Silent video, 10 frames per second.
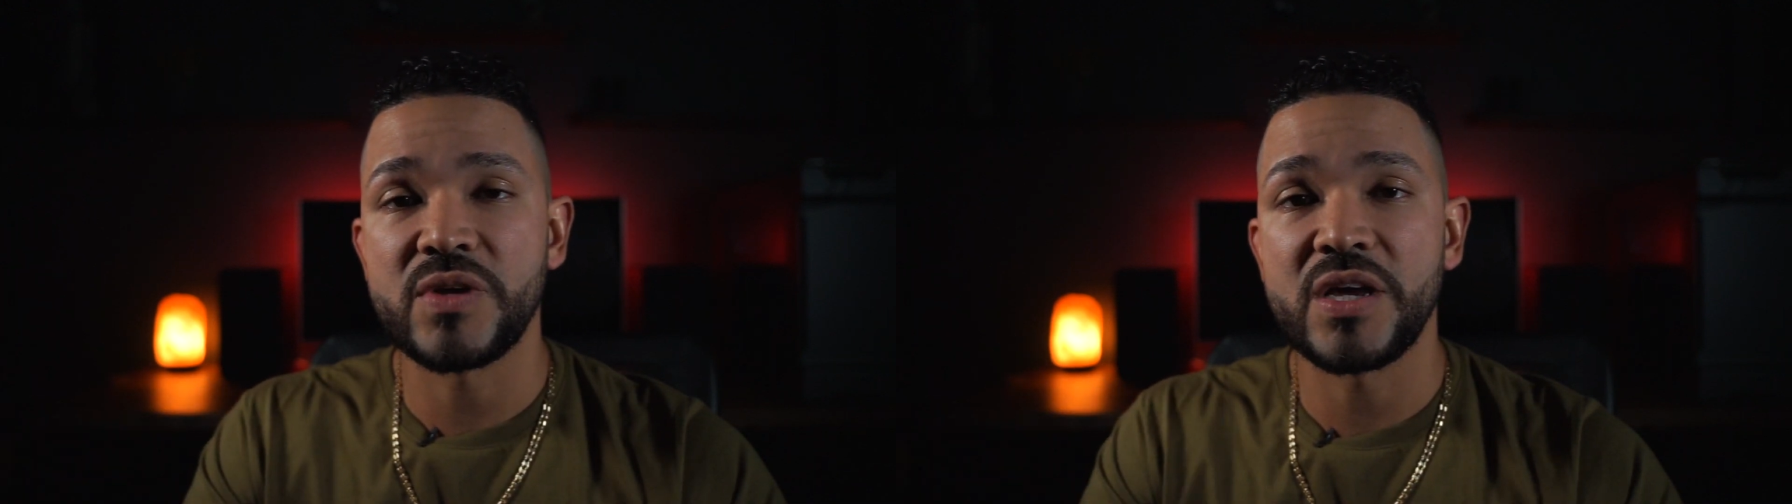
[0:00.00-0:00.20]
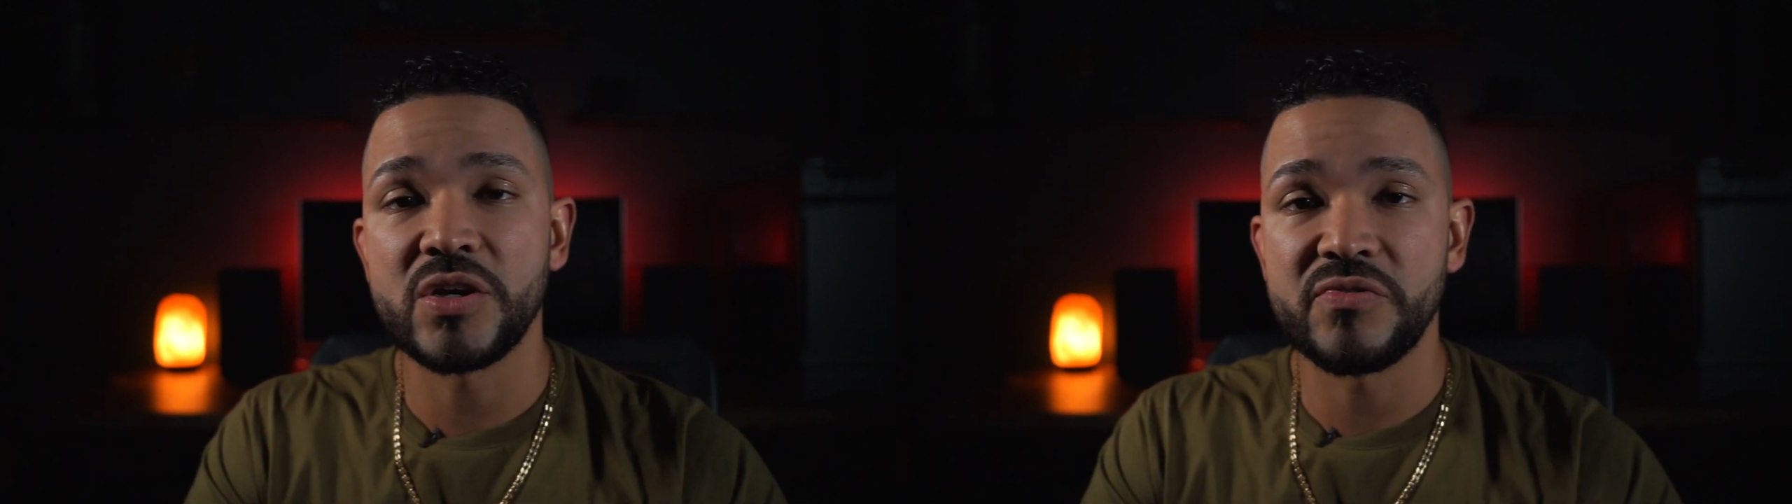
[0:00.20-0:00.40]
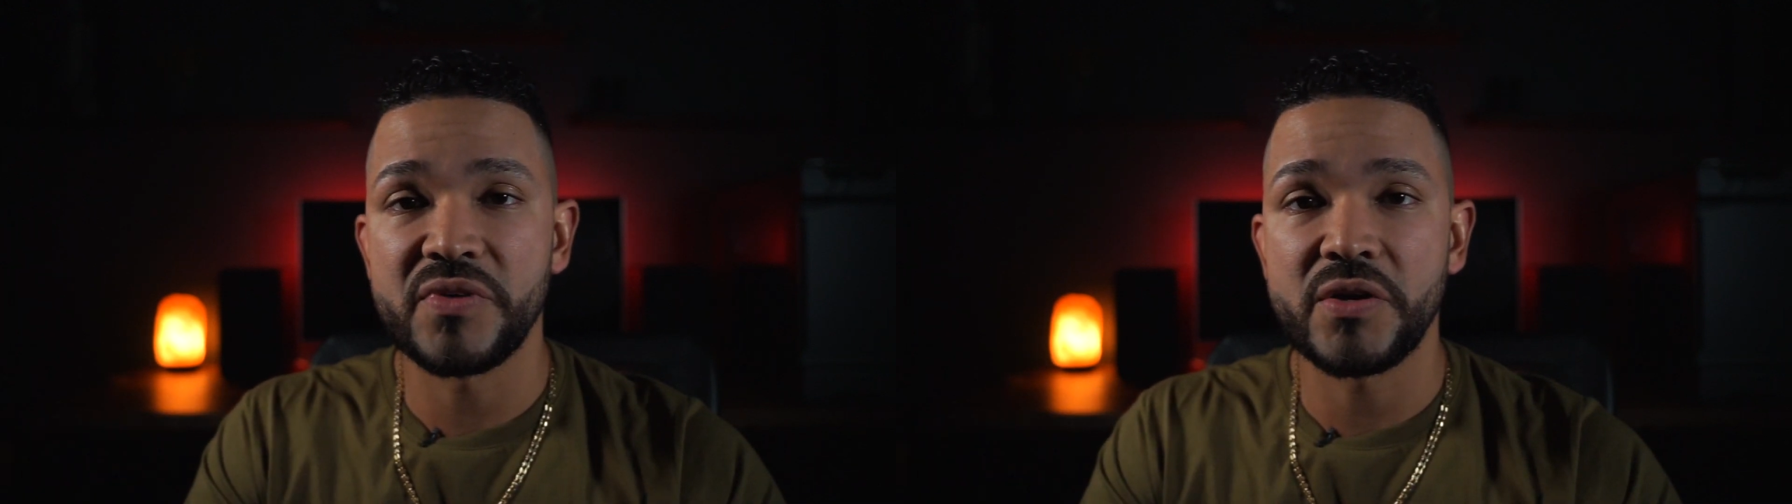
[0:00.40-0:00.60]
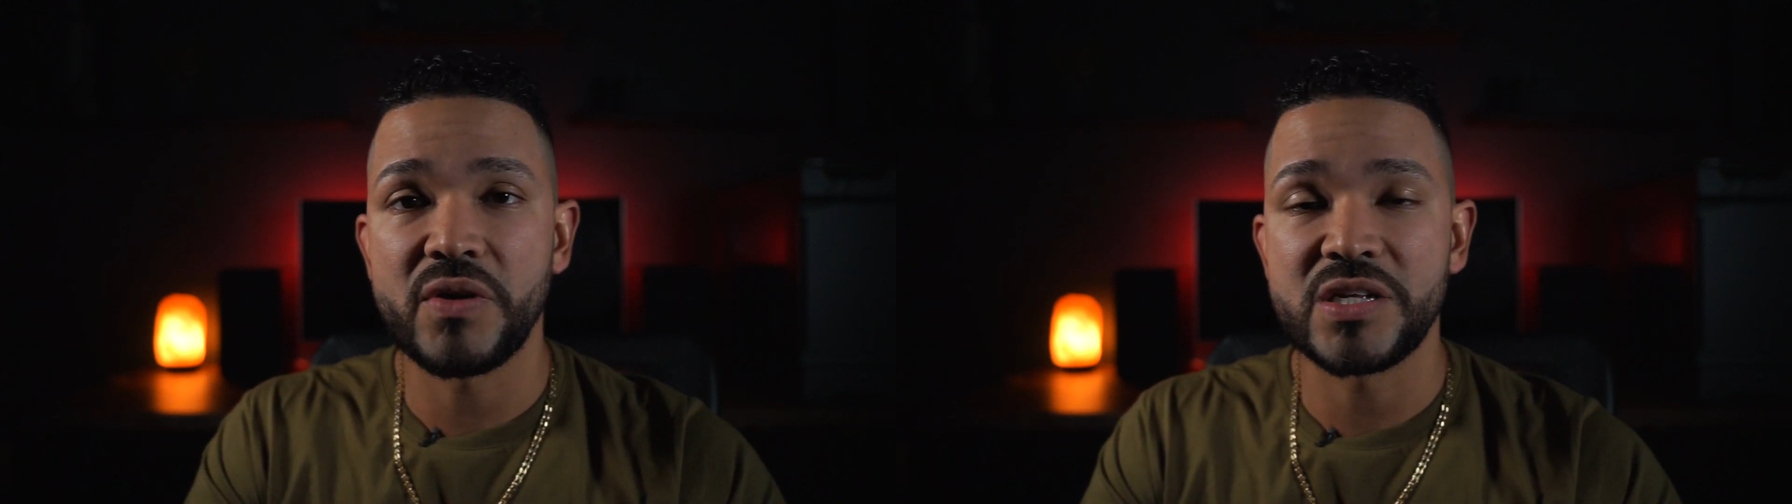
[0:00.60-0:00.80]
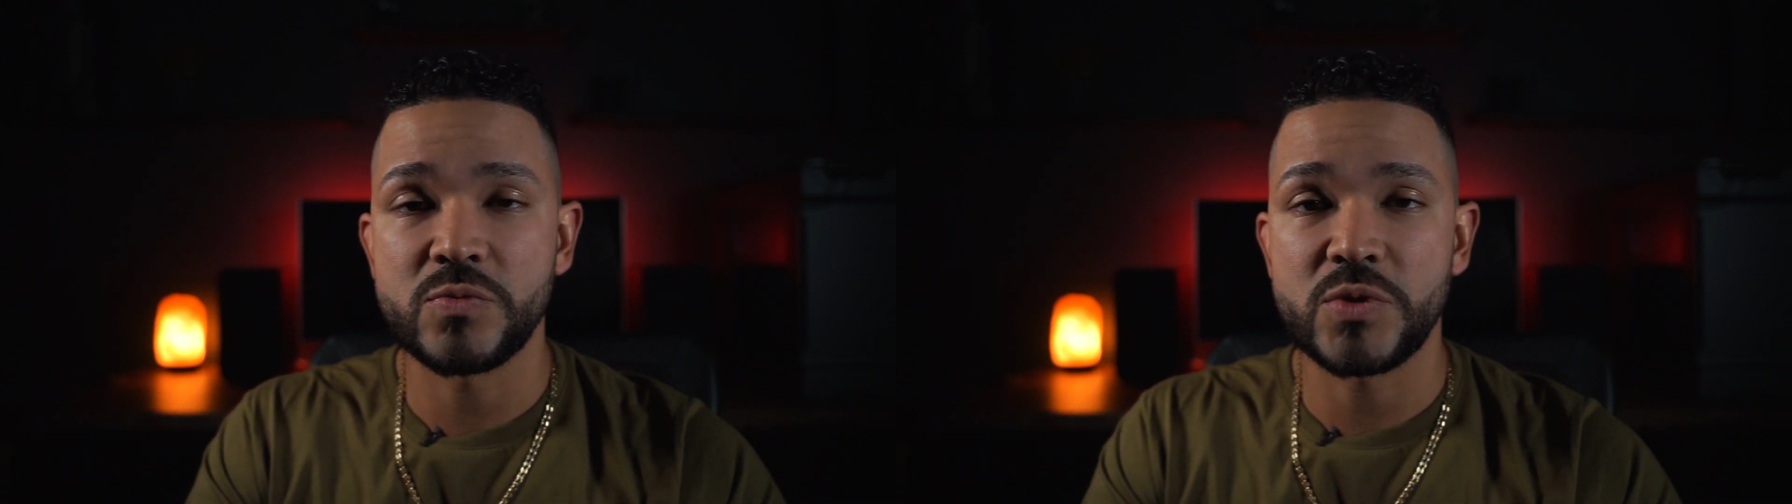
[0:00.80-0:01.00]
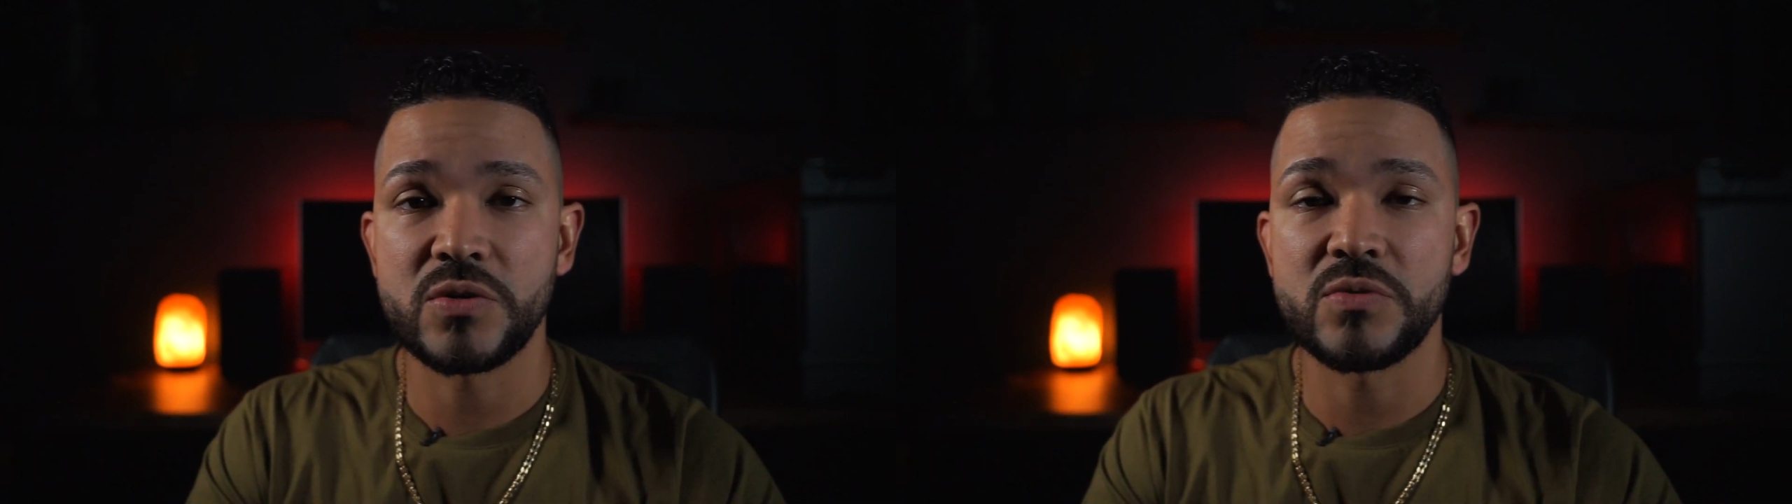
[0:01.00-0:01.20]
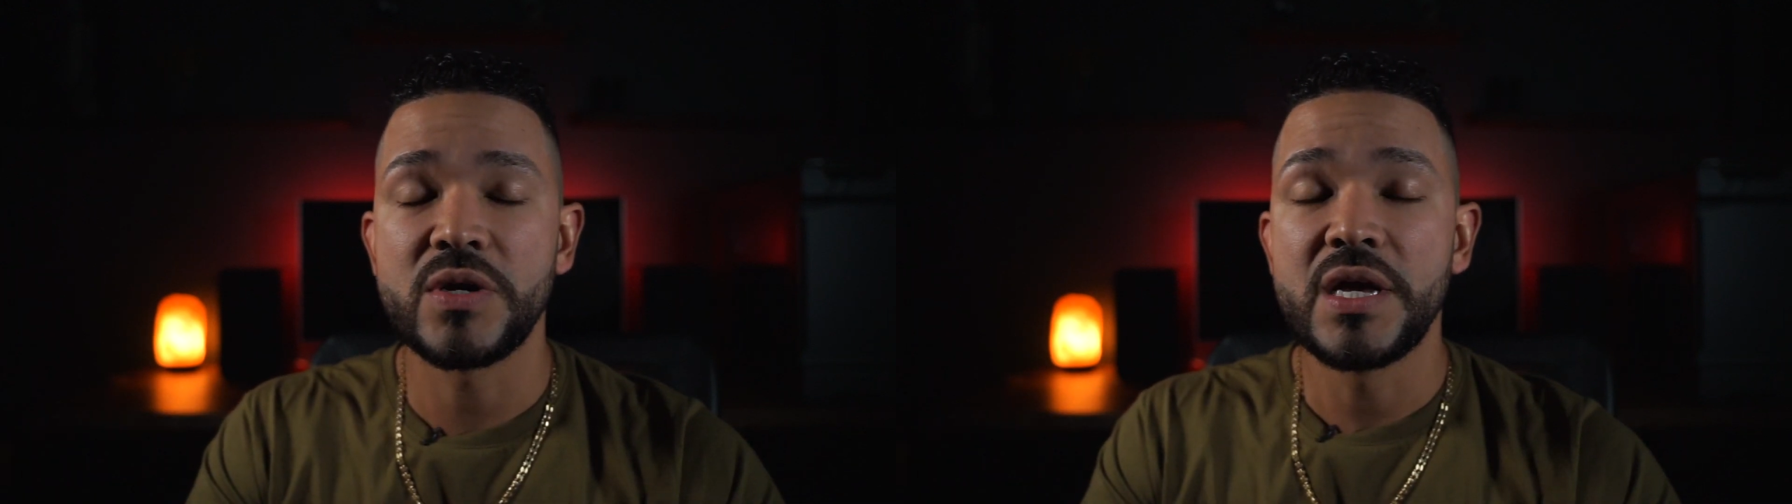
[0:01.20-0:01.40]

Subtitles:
in your video as well.